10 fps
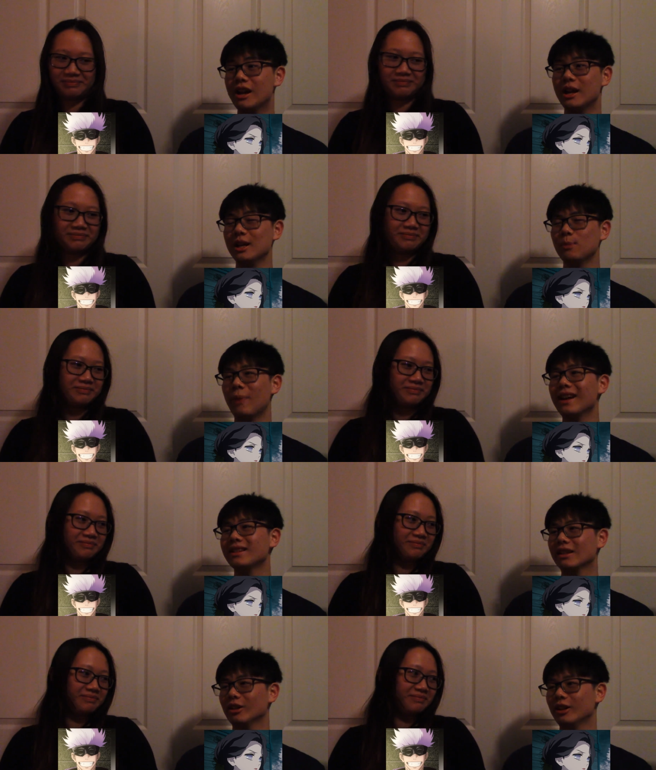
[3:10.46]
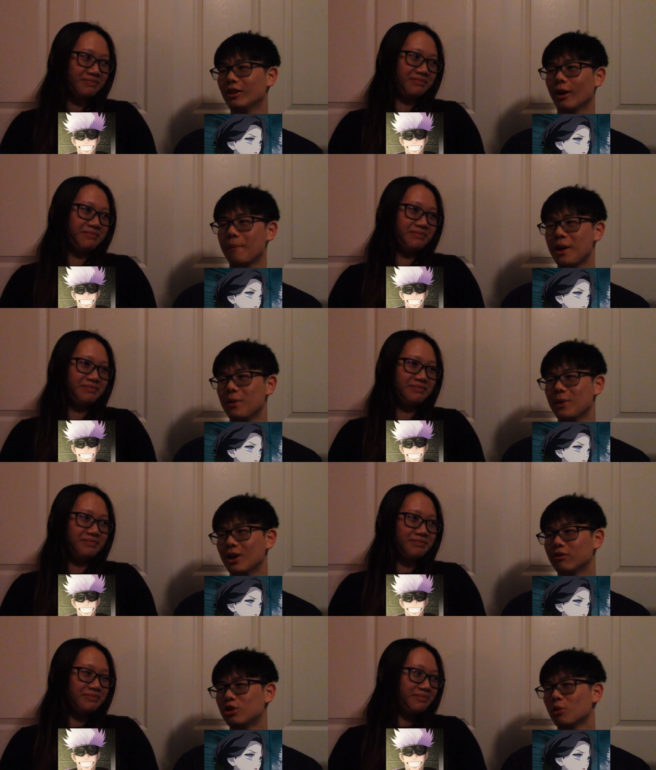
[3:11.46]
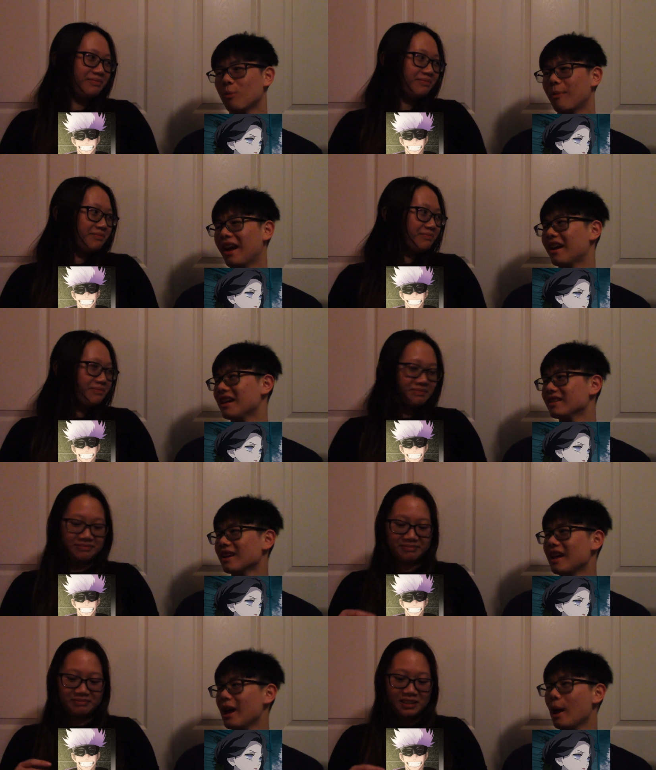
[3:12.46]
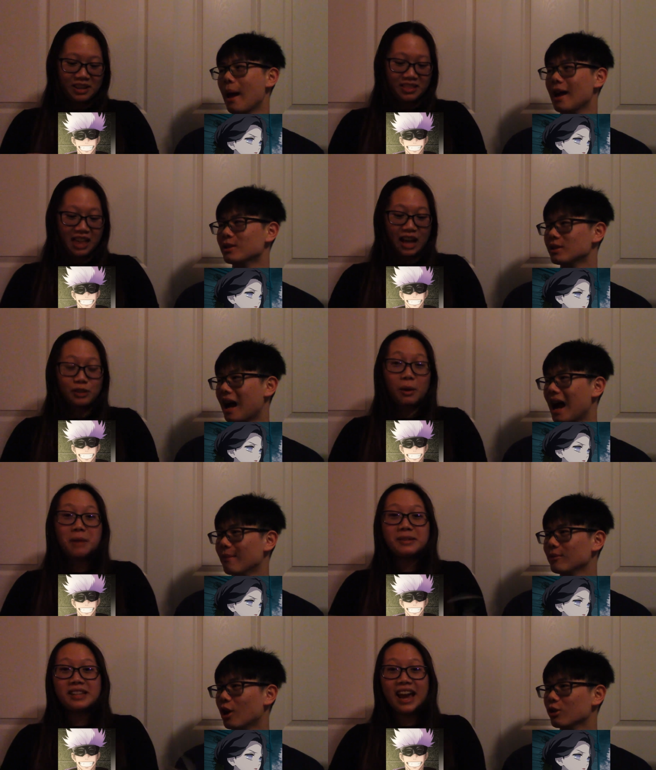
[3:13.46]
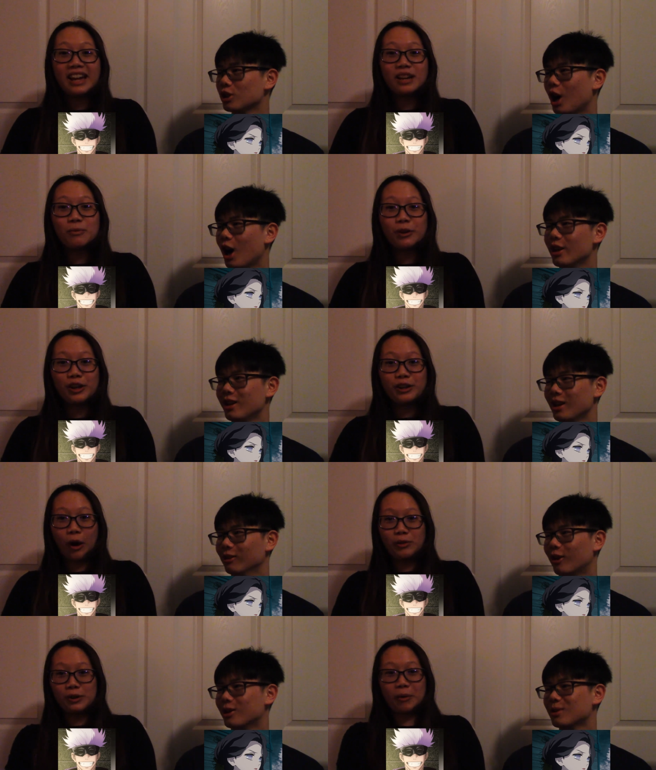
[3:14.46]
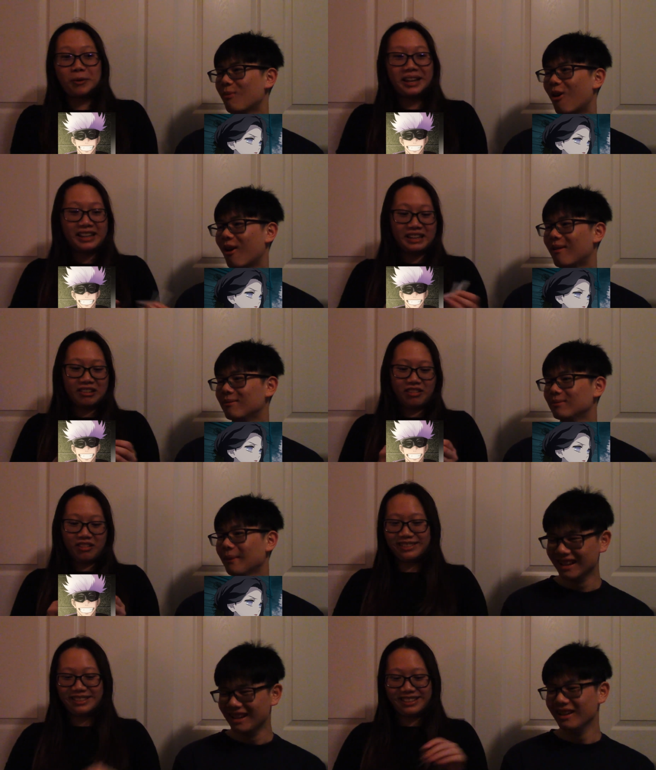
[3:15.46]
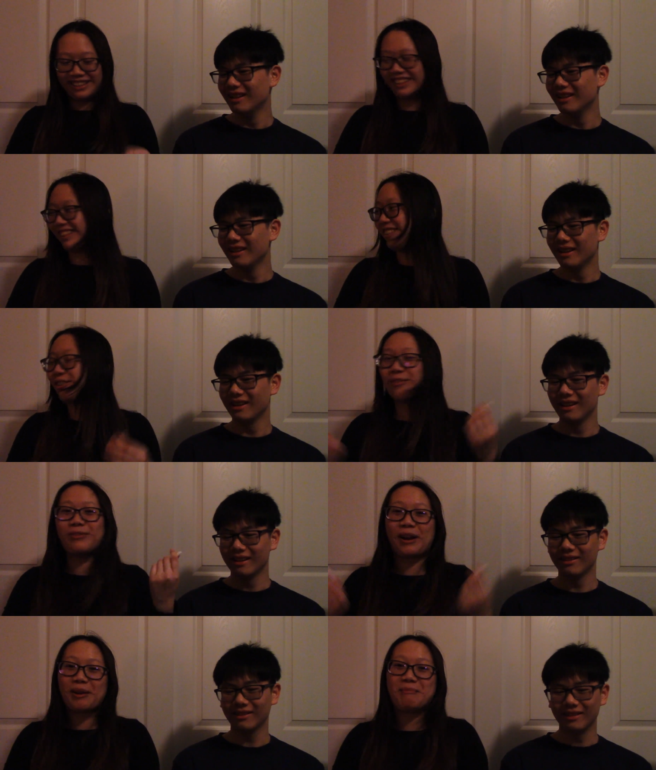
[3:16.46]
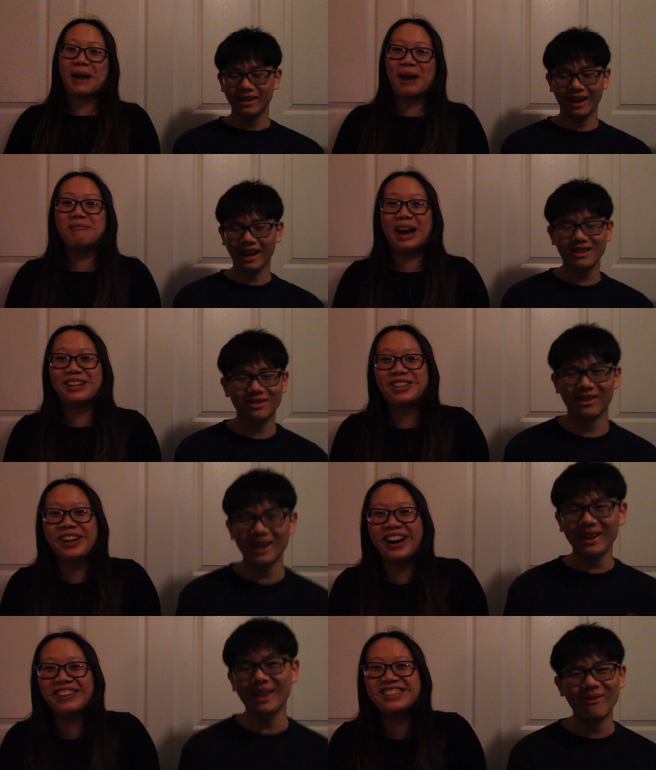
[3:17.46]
Speaker 1: He's basically the epitome of Superman. As, as That's what time I'm goes saying. on, Wouldn't he learns Gojo more. win?
Speaker 2: See, these are very bad. It's matches. really the